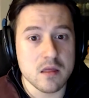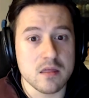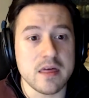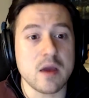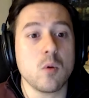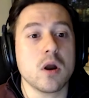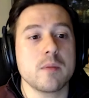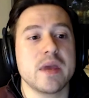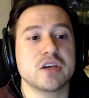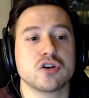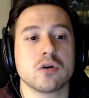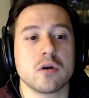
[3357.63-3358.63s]
They want to
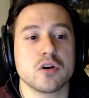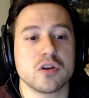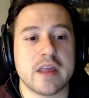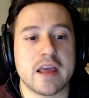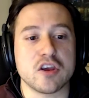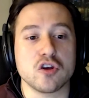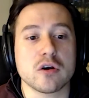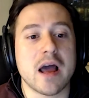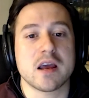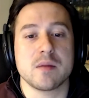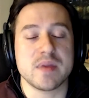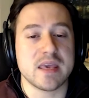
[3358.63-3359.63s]
make sure that you're
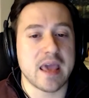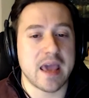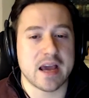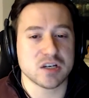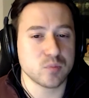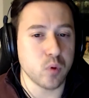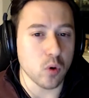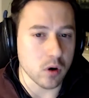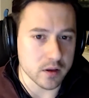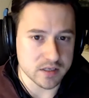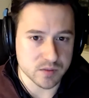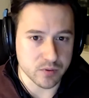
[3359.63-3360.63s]
not going to be cash
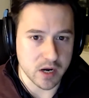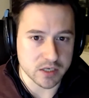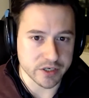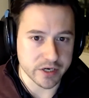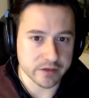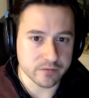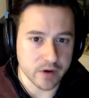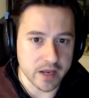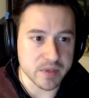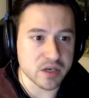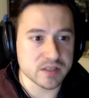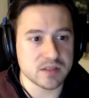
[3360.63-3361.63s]
poor on this project,
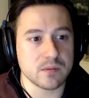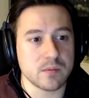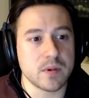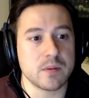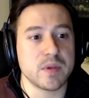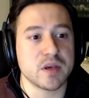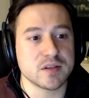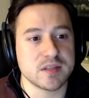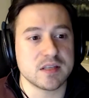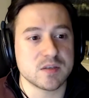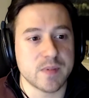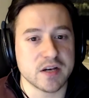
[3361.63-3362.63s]
right? Because
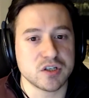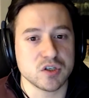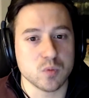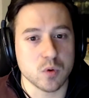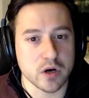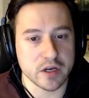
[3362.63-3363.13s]
the inspections work in